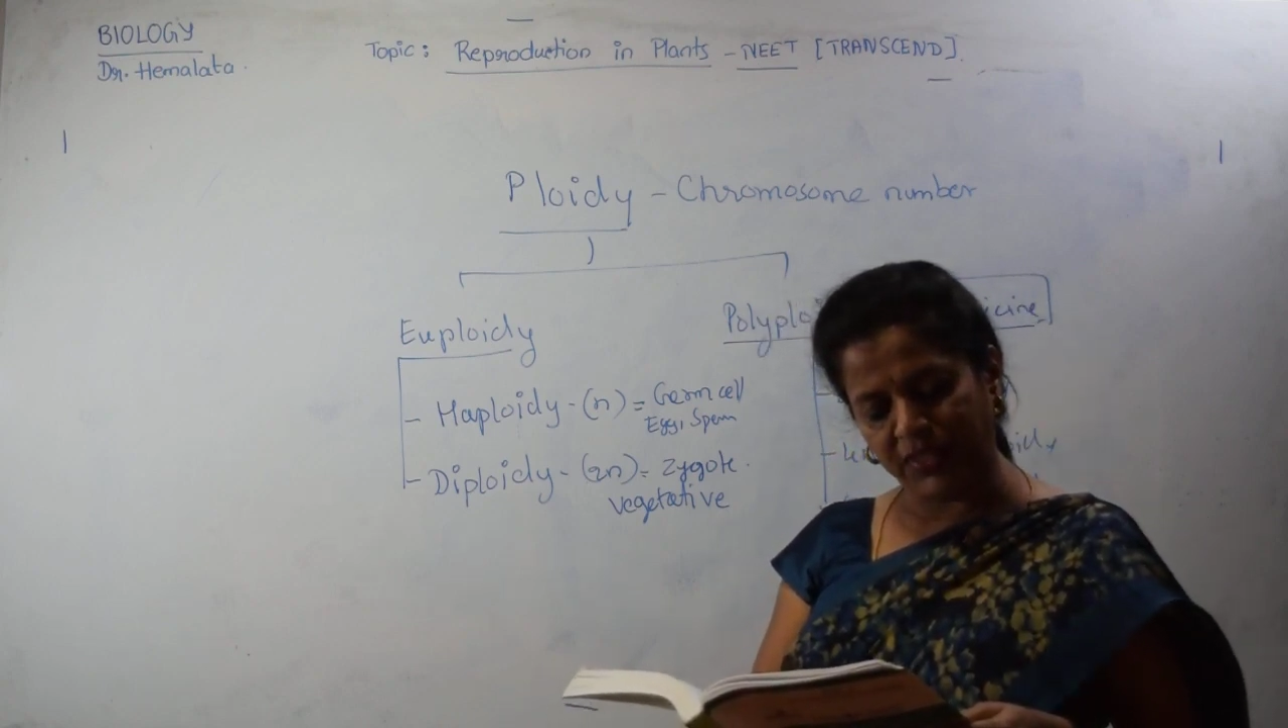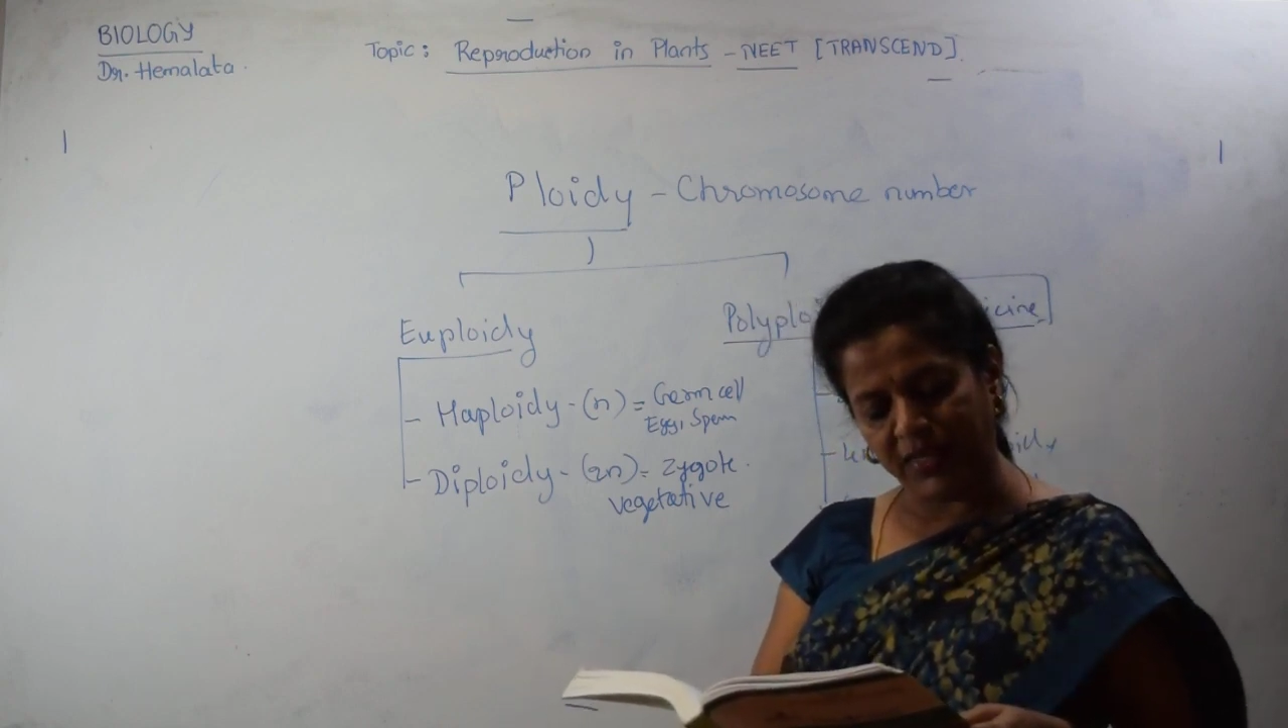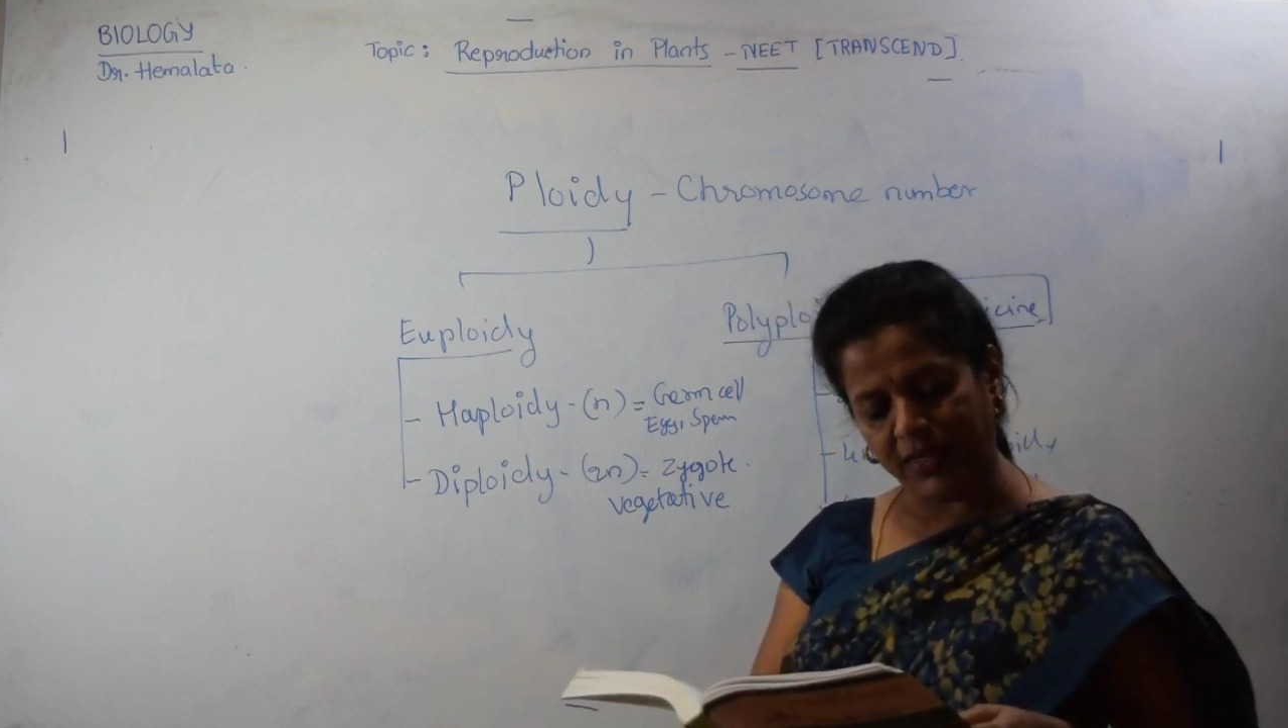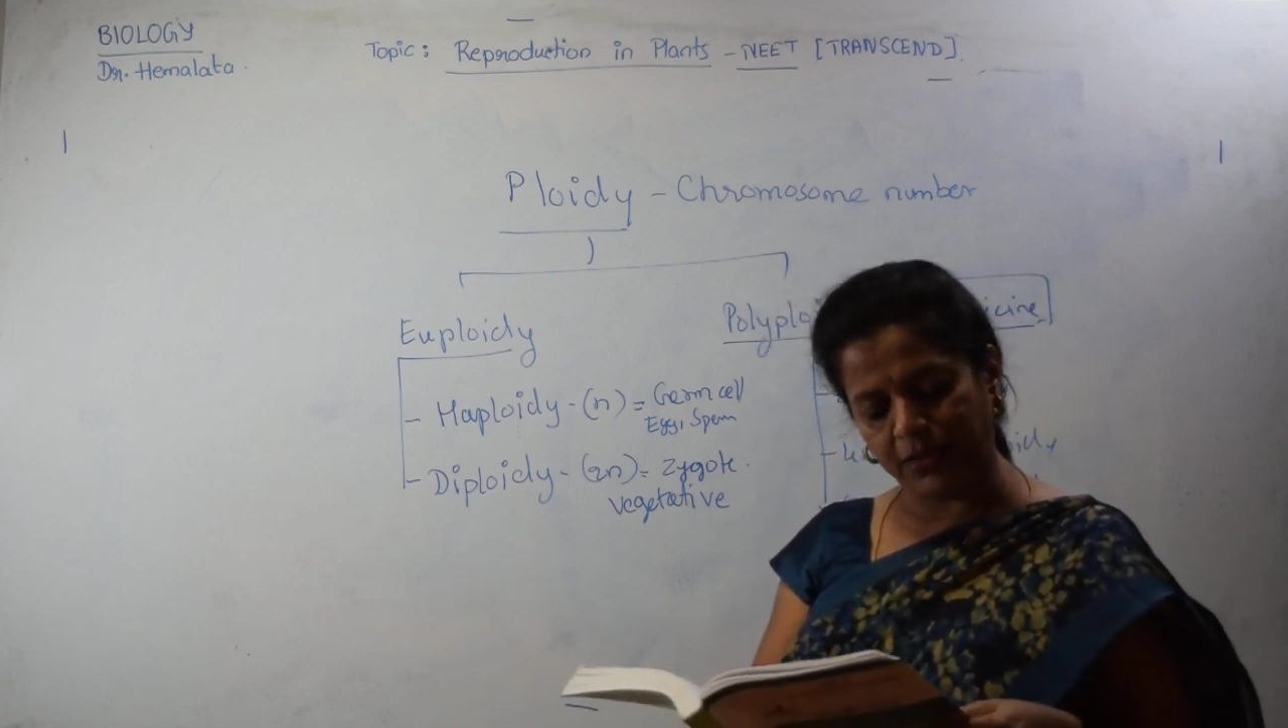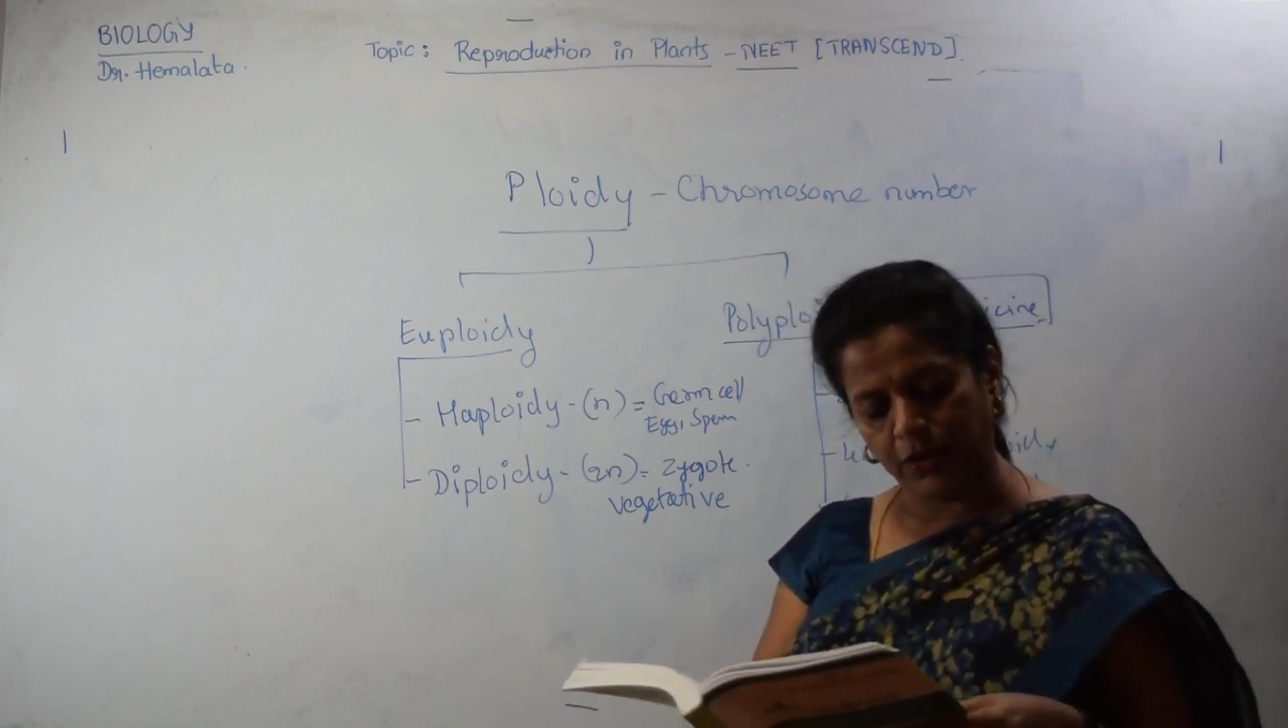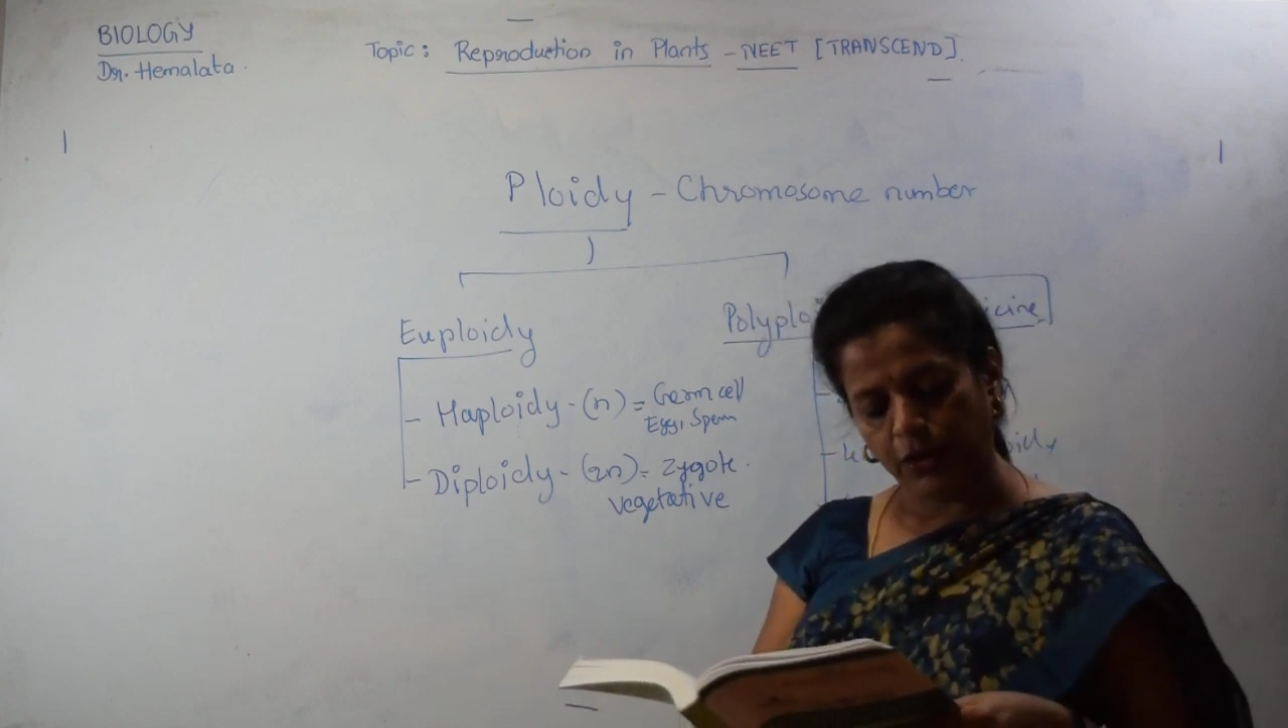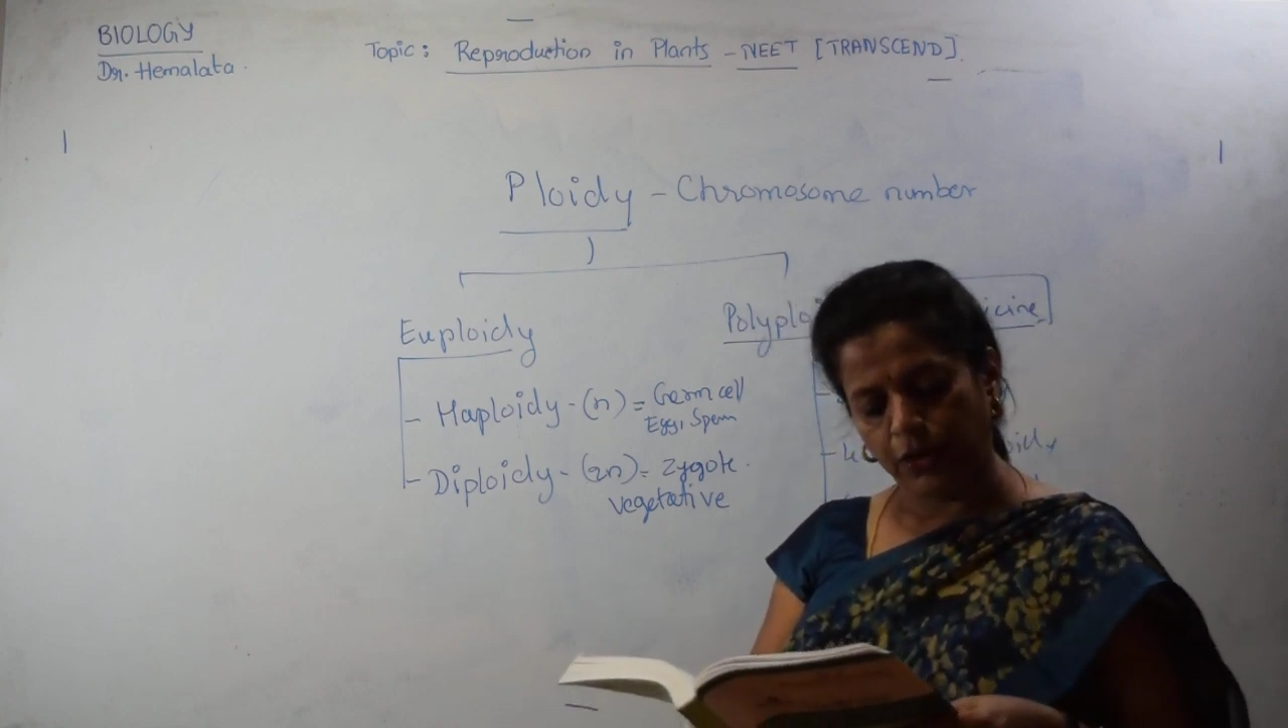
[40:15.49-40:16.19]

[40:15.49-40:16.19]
says